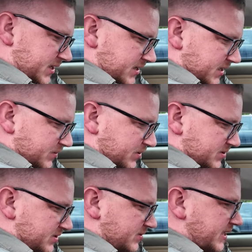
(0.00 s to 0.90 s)
in the day when it was
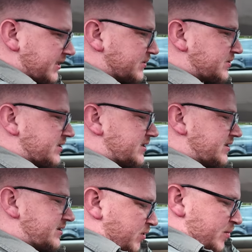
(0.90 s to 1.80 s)
still legal to
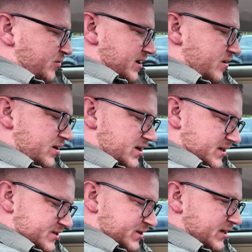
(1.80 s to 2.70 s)
bomb around. Oh look,
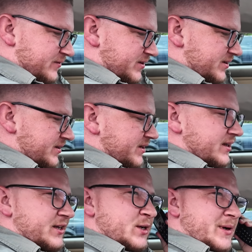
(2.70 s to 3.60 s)
it's not even,
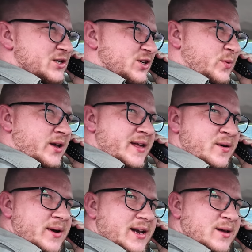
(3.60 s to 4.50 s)
you'd imagine it worked
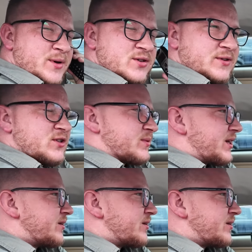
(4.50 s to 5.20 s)
that way like most phones, but